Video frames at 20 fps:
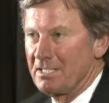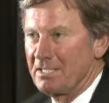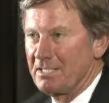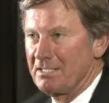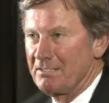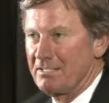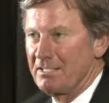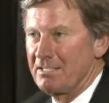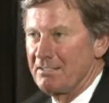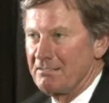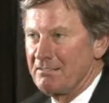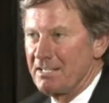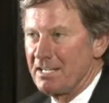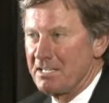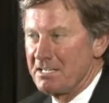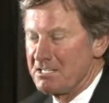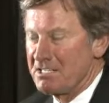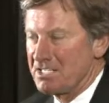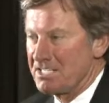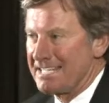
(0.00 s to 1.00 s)
Uh, they
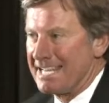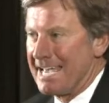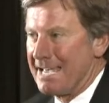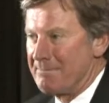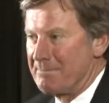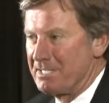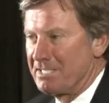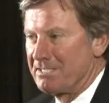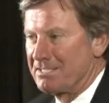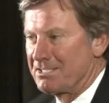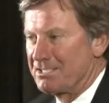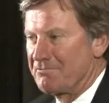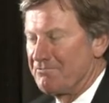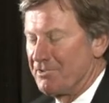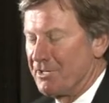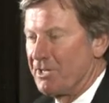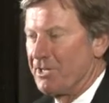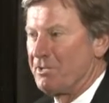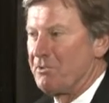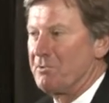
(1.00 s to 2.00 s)
they stymied us
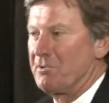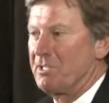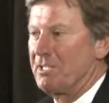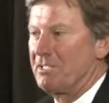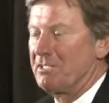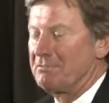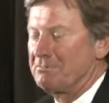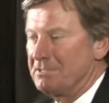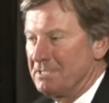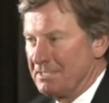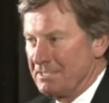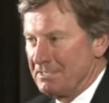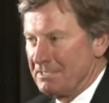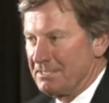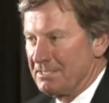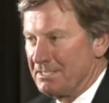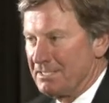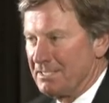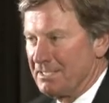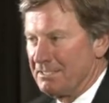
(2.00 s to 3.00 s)
very well,
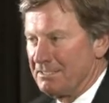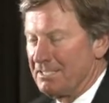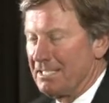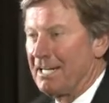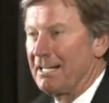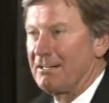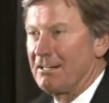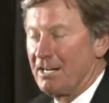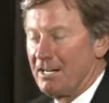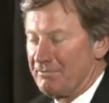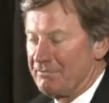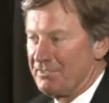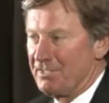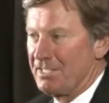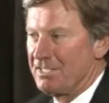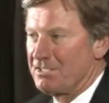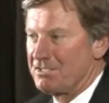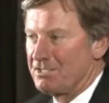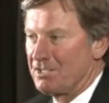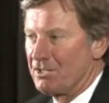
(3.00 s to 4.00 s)
uh, our
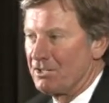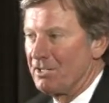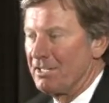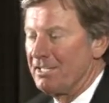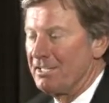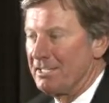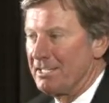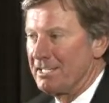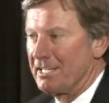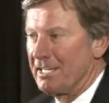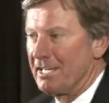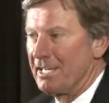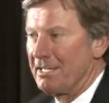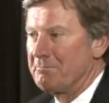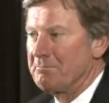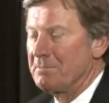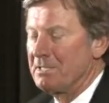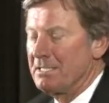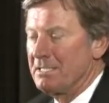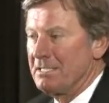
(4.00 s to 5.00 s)
offense early in the
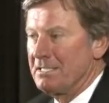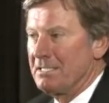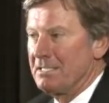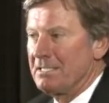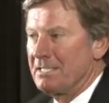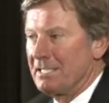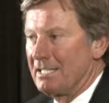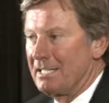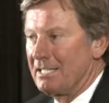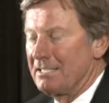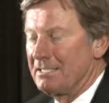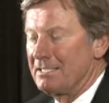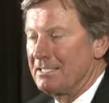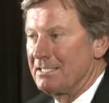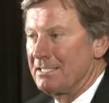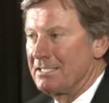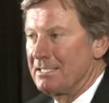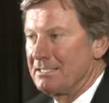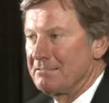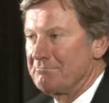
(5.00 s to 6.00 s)
game, and
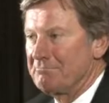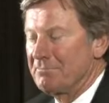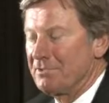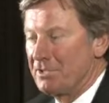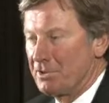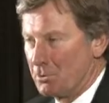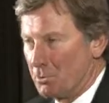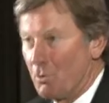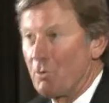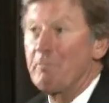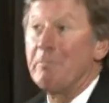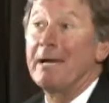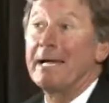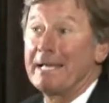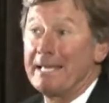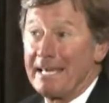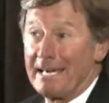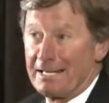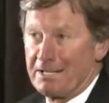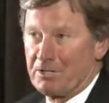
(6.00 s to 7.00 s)
uh, their
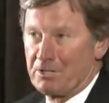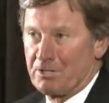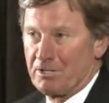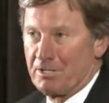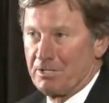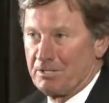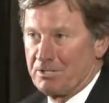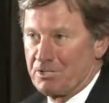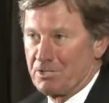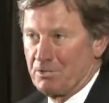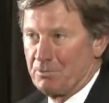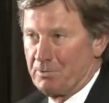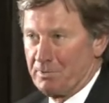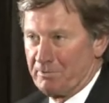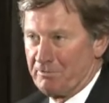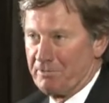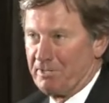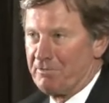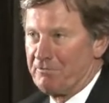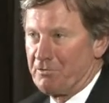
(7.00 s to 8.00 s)
quarterback got hurt. So we
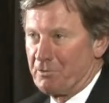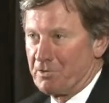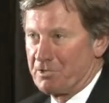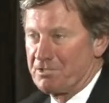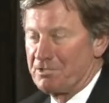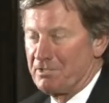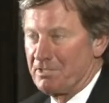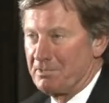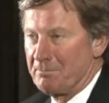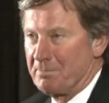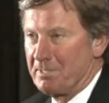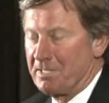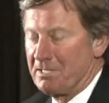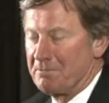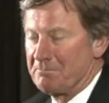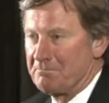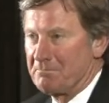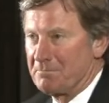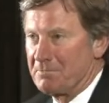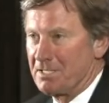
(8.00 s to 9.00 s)
were very fortunate to beat
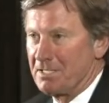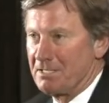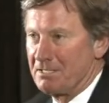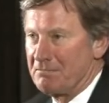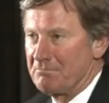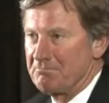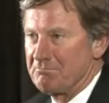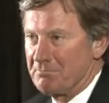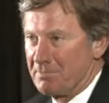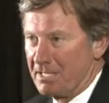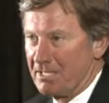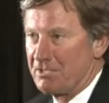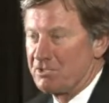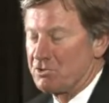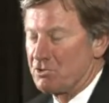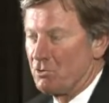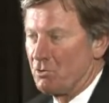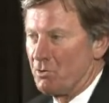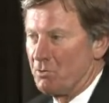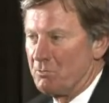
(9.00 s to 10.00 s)
them uh, by the
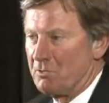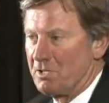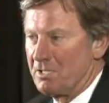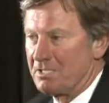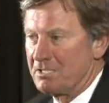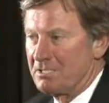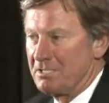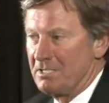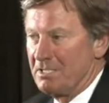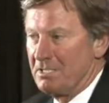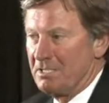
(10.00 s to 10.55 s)
score it was.